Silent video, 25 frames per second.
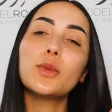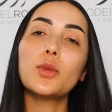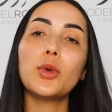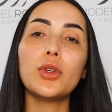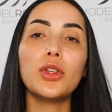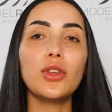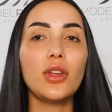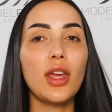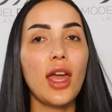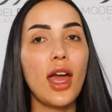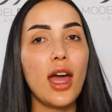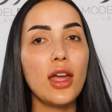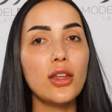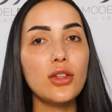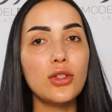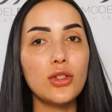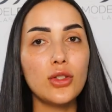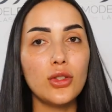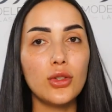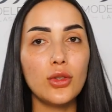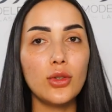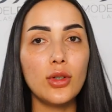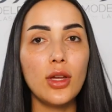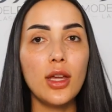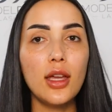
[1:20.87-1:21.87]
what you can
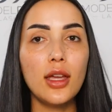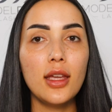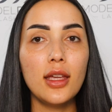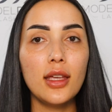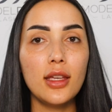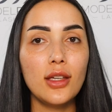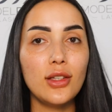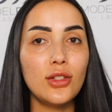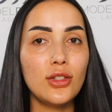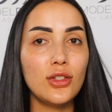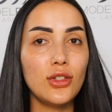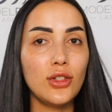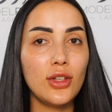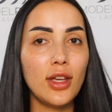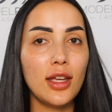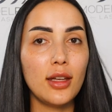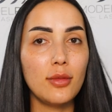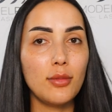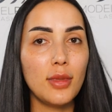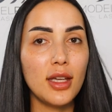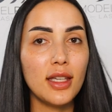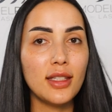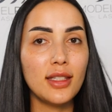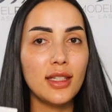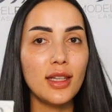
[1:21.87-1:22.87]
do is you can
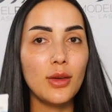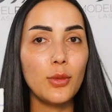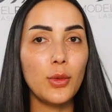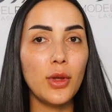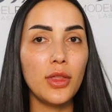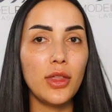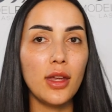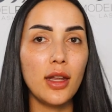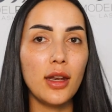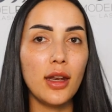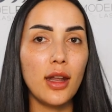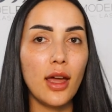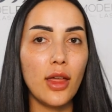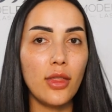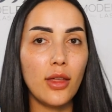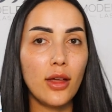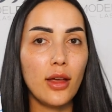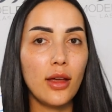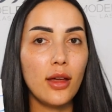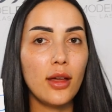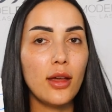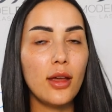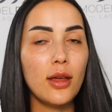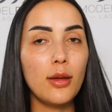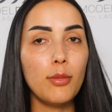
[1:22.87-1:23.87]
mix it with
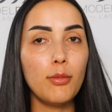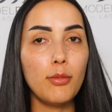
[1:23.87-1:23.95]
another